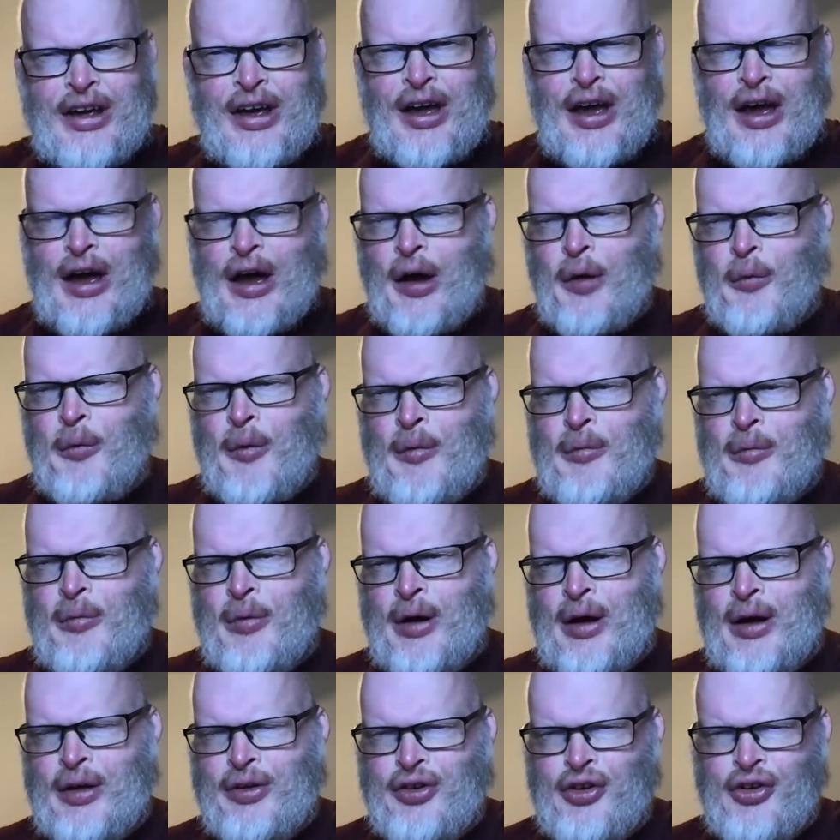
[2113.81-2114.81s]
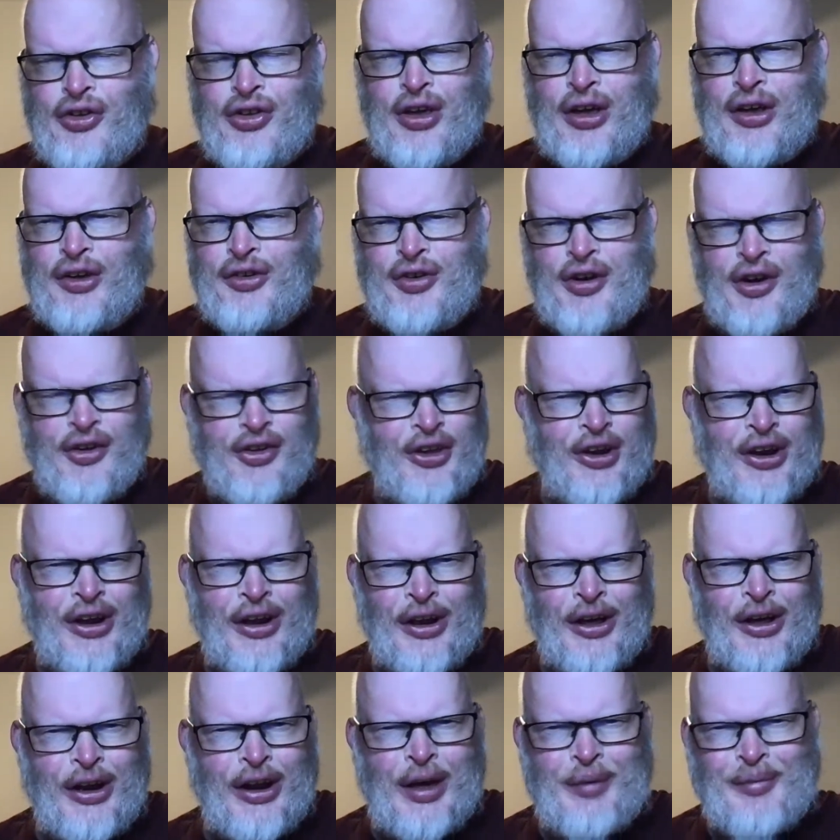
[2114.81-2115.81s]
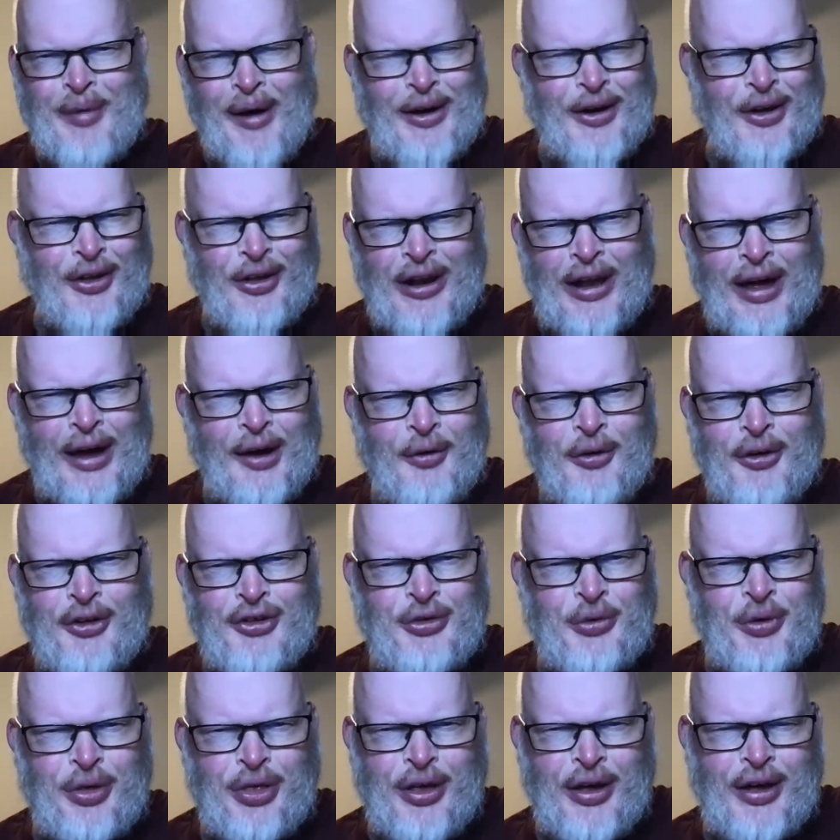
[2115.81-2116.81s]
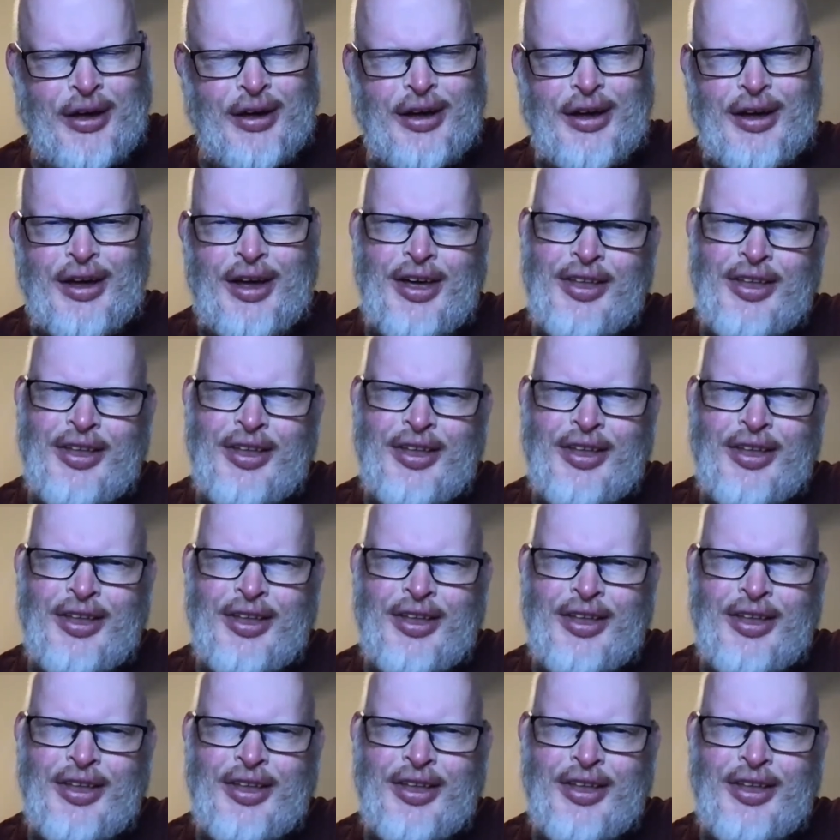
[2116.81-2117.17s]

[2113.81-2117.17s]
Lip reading: when we're just interested in learning about another language, and we think,